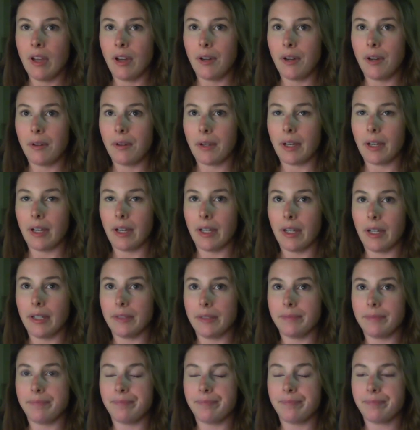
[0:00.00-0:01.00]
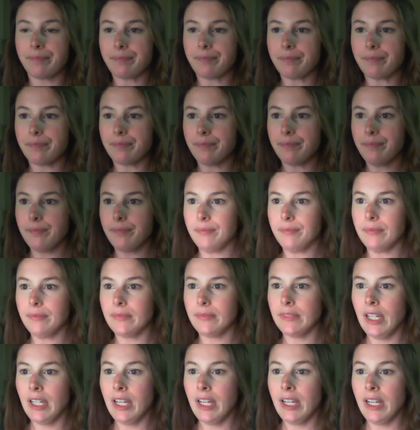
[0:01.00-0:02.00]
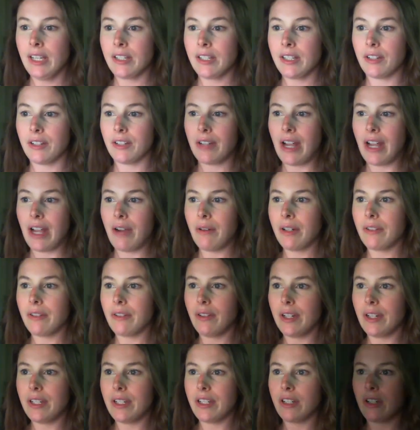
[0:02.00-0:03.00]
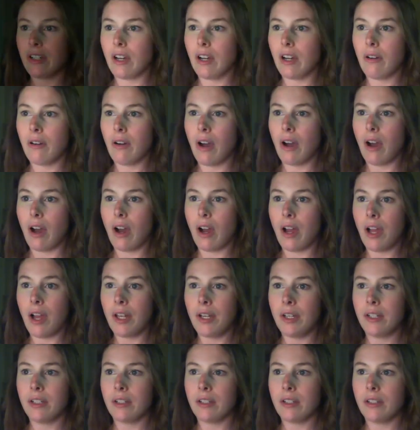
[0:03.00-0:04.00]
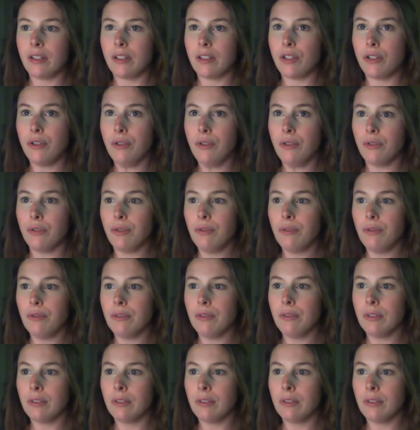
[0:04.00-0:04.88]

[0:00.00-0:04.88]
Okay, so now we're going to go on to